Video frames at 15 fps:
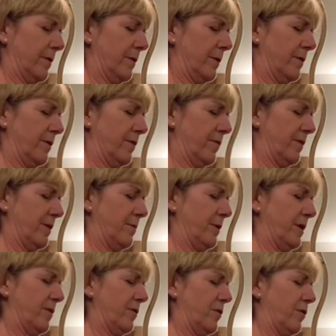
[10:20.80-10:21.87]
As if
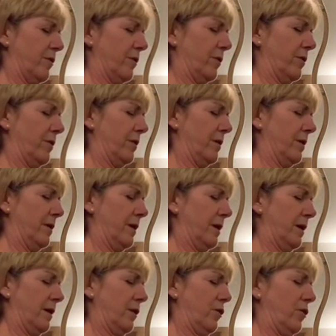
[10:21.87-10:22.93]
somebody's got a
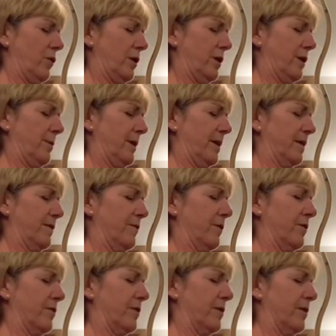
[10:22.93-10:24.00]
little hook in the back of your
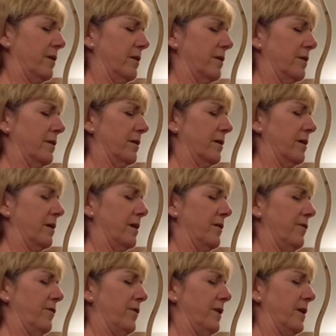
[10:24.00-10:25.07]
skull and they're
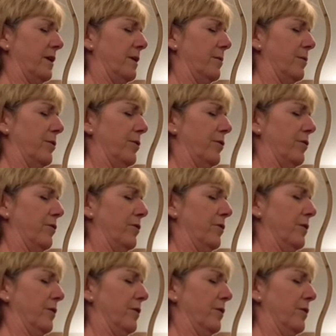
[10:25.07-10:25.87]
lifting up through.